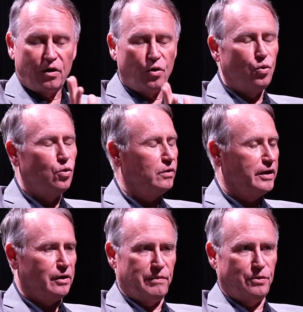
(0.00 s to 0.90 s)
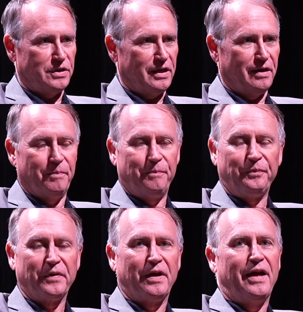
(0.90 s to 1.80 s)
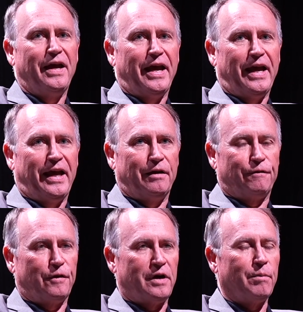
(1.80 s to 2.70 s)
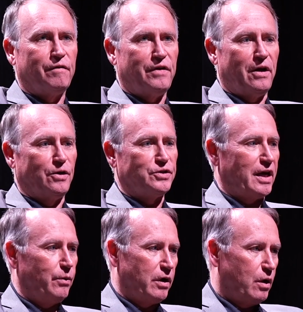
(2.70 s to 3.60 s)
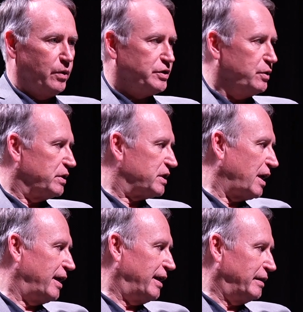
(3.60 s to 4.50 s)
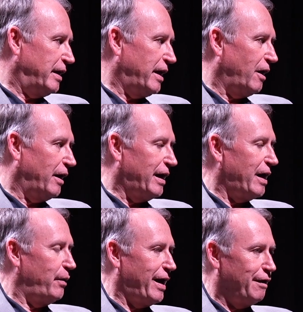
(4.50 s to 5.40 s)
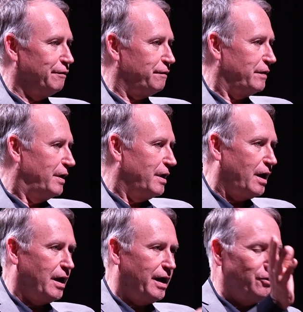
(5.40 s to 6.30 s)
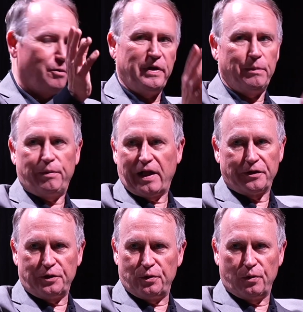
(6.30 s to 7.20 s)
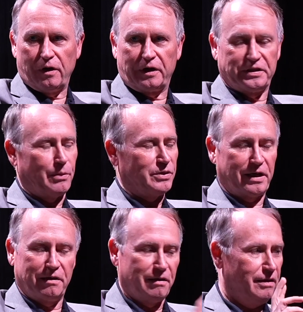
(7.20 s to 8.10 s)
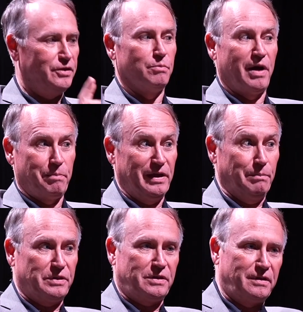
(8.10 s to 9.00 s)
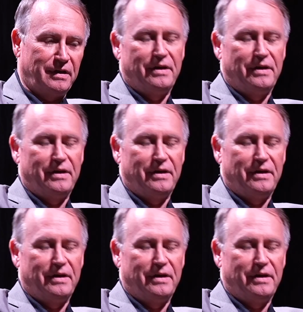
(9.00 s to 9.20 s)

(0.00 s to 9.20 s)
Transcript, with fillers: cool little museum. And for a number of years, I would always do a signing there, and I would have a hundred people out the door, because that was like, these are my peeps.